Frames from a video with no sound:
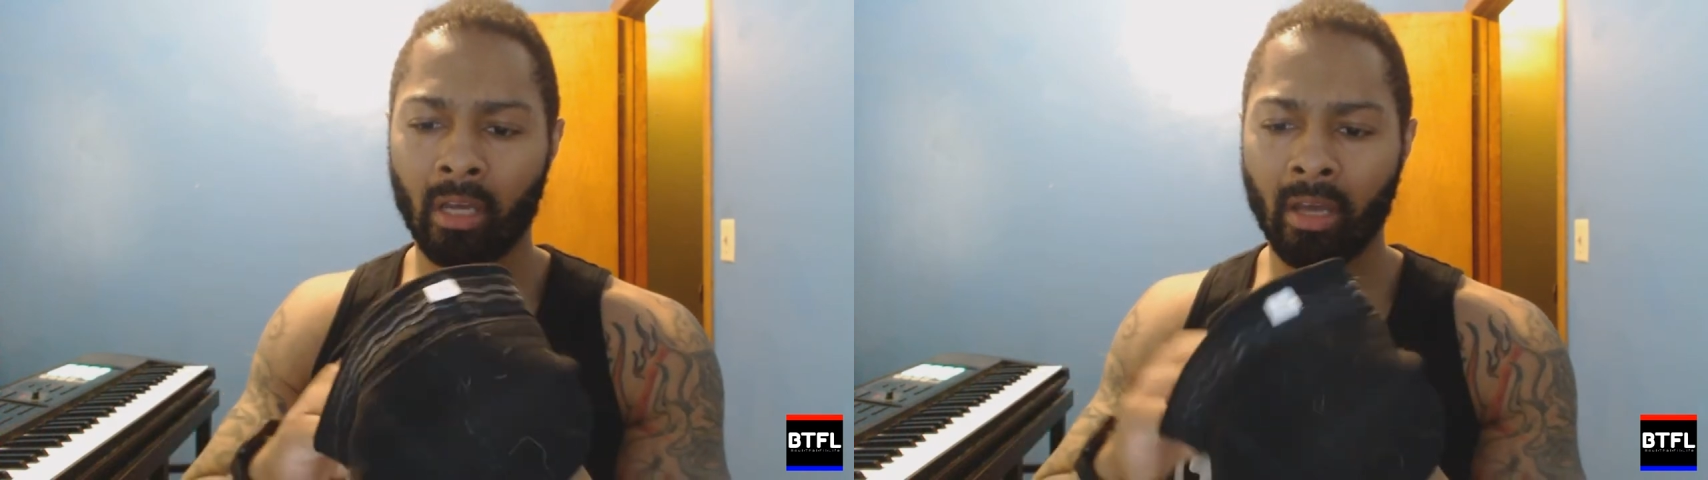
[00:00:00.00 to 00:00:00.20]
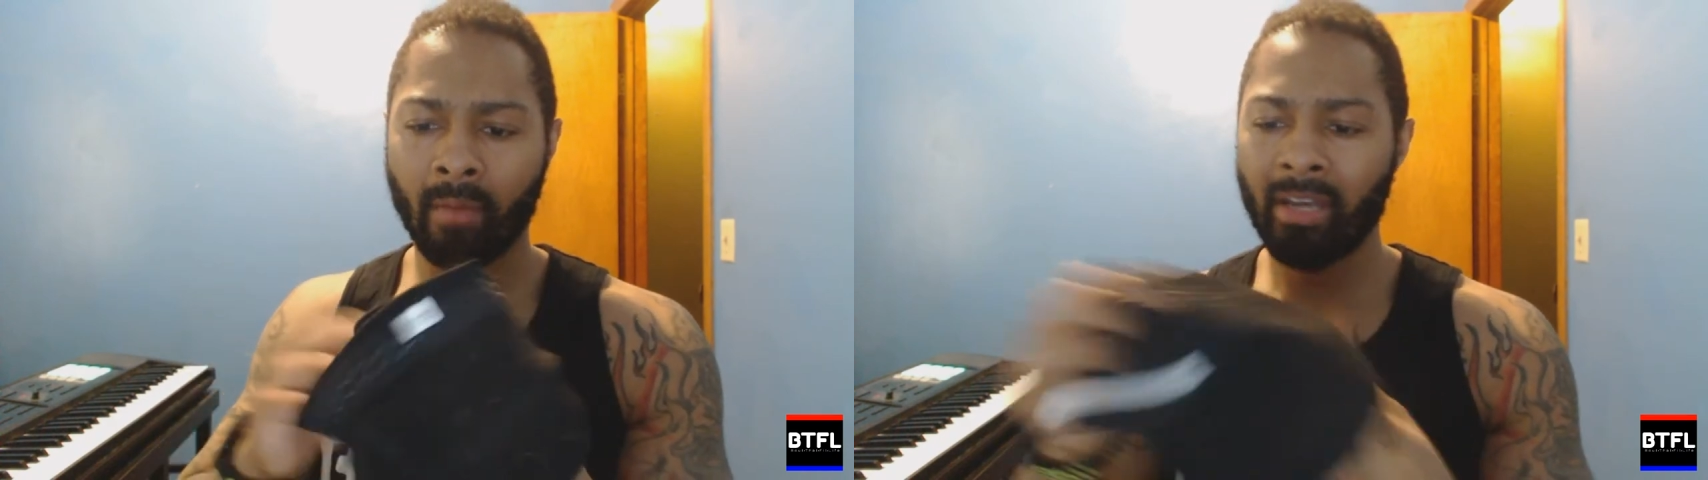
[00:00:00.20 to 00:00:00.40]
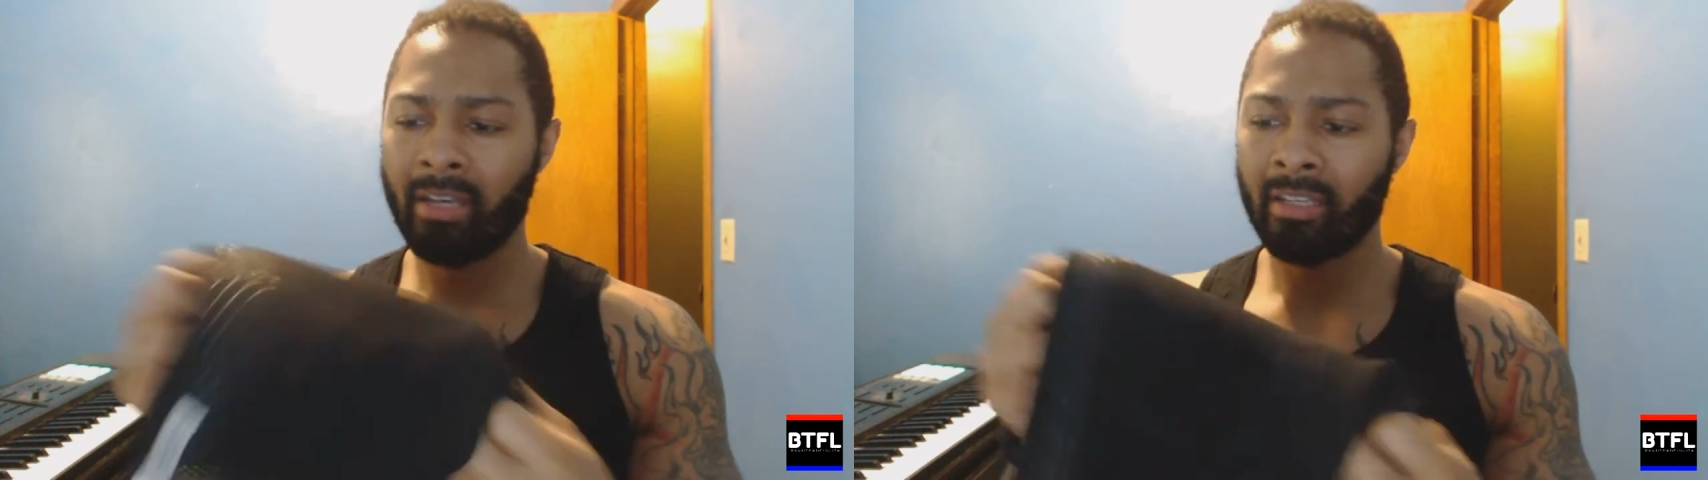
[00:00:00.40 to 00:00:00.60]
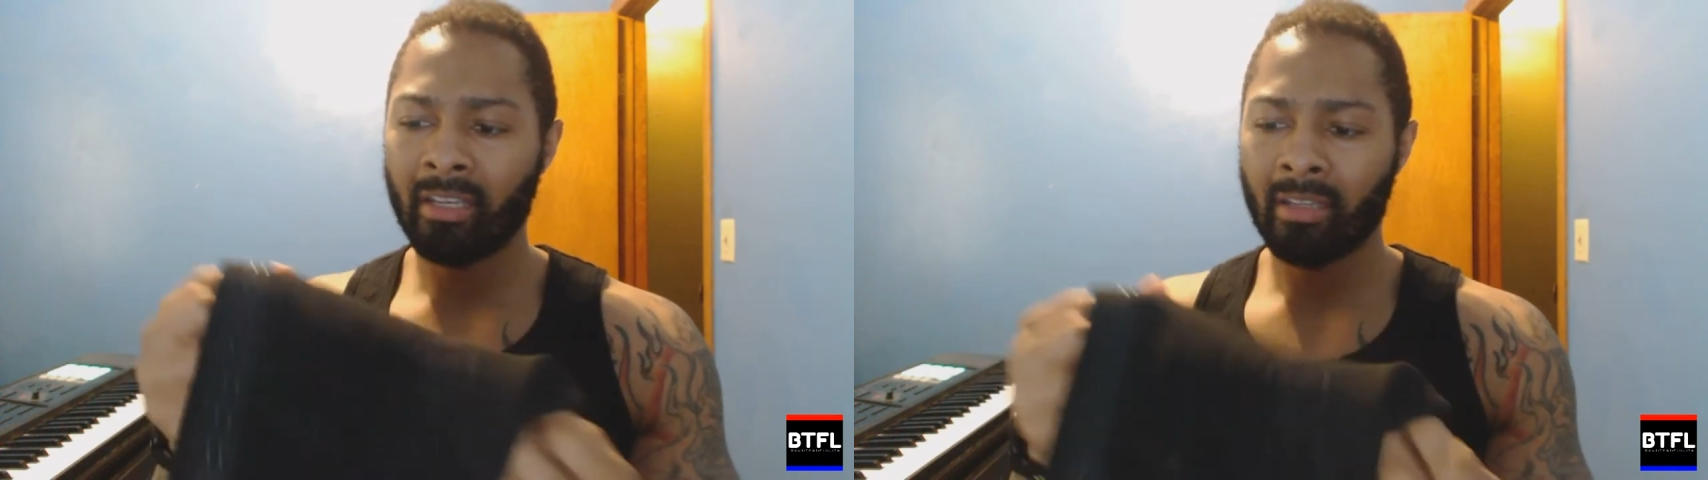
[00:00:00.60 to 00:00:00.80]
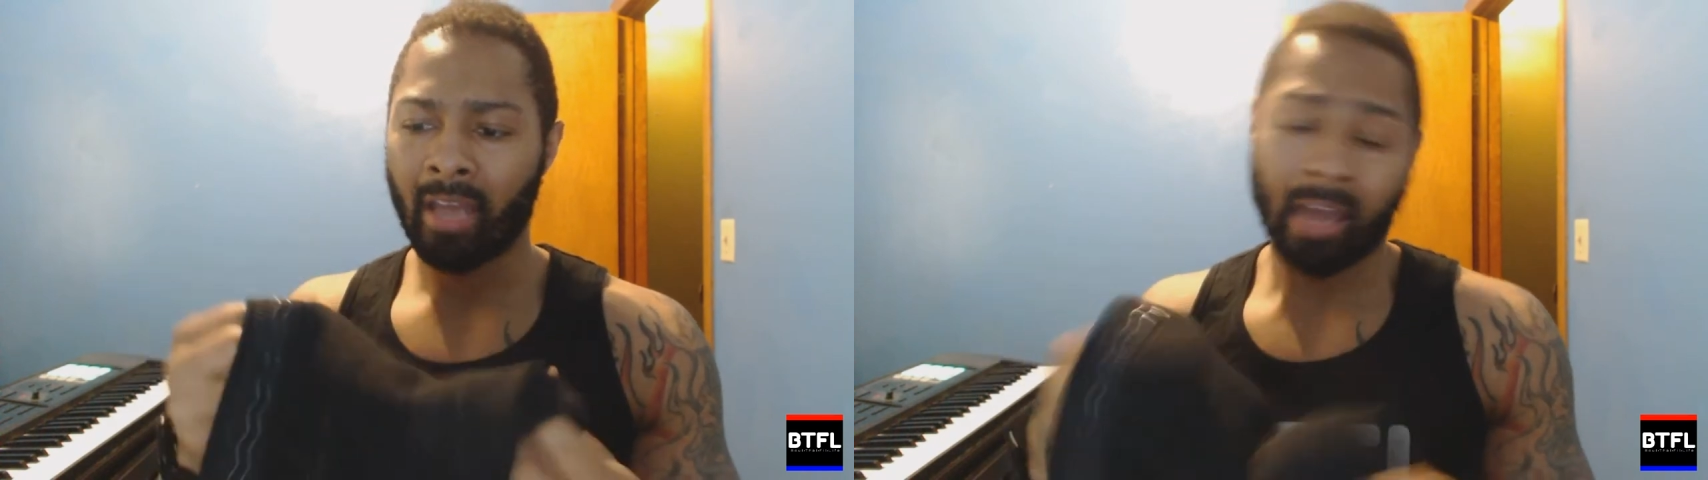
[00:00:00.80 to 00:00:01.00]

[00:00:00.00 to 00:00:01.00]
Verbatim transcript: I mean, it's just,